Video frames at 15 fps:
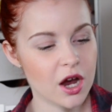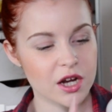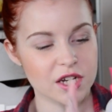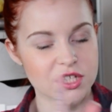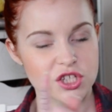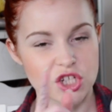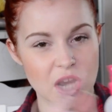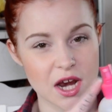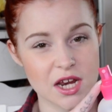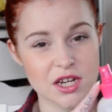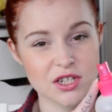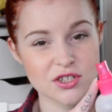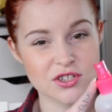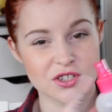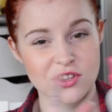I did
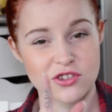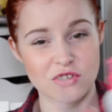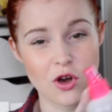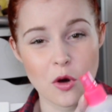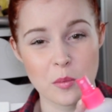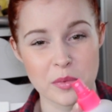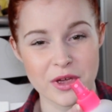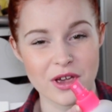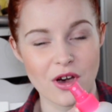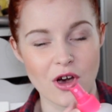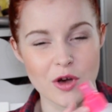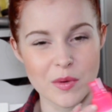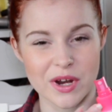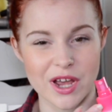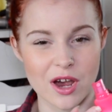change the top bit.
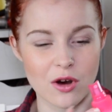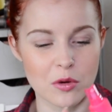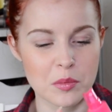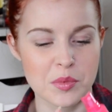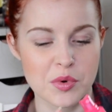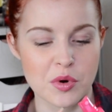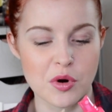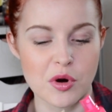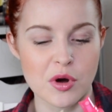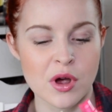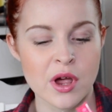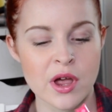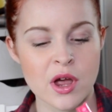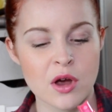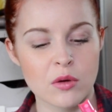I went out and bought
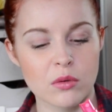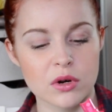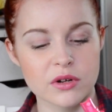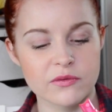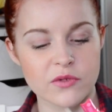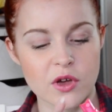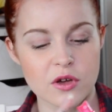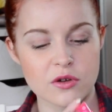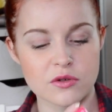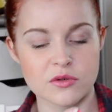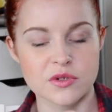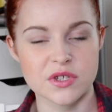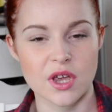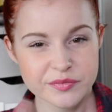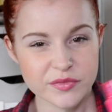one of
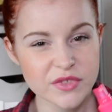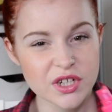those